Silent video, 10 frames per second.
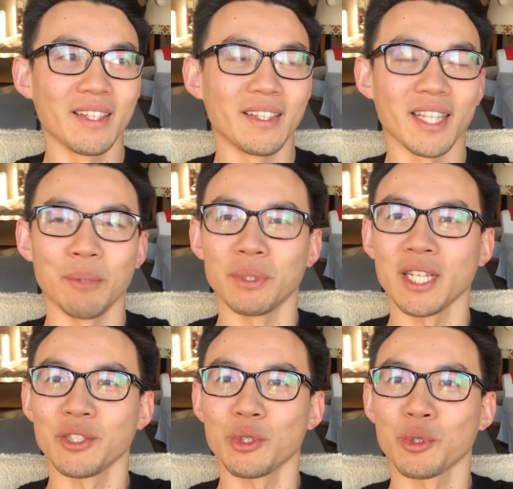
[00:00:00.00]
the
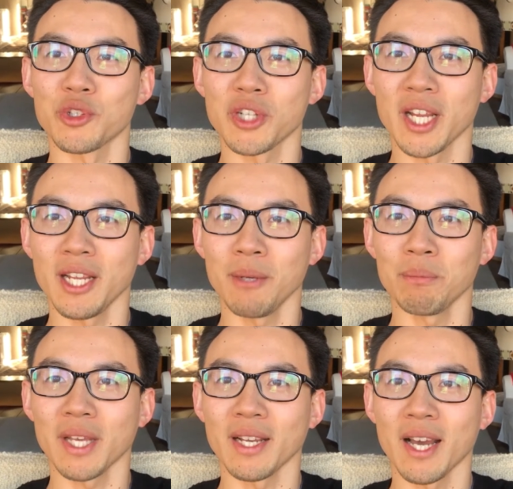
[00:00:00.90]
potential
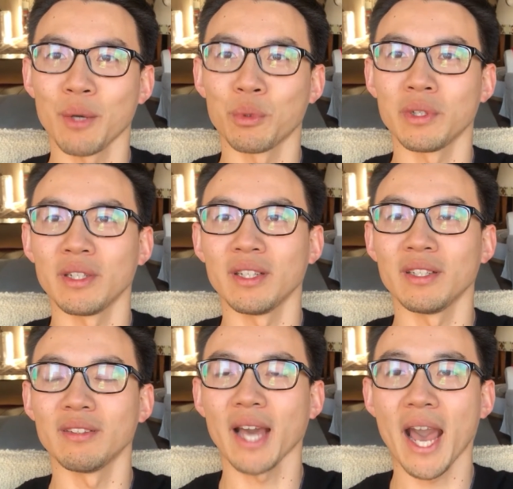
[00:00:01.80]
shame that I
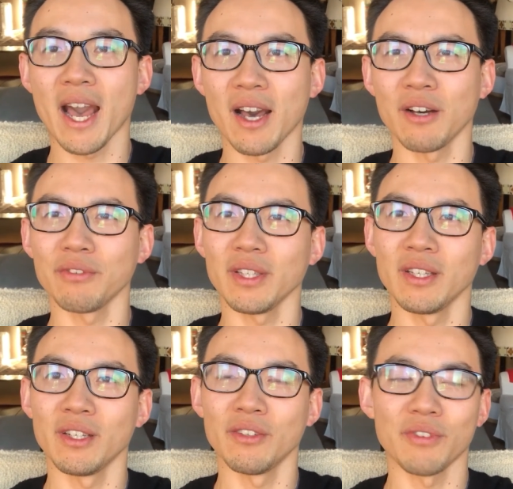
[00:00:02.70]
would have
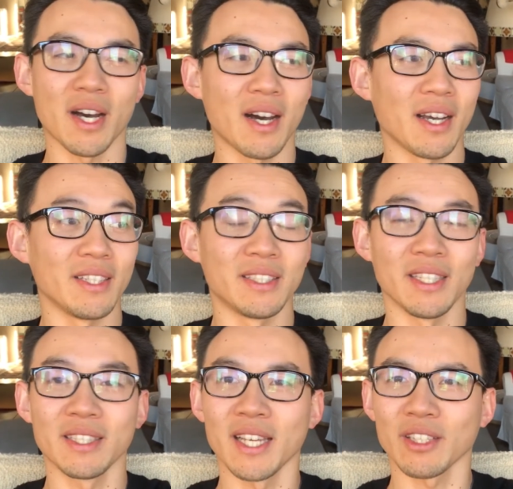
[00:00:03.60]
if I
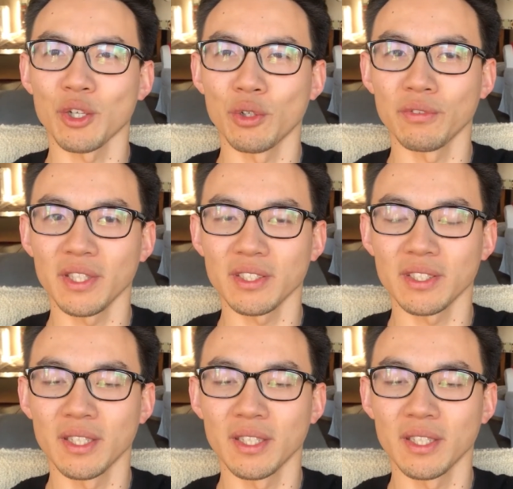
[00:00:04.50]
did get COVID.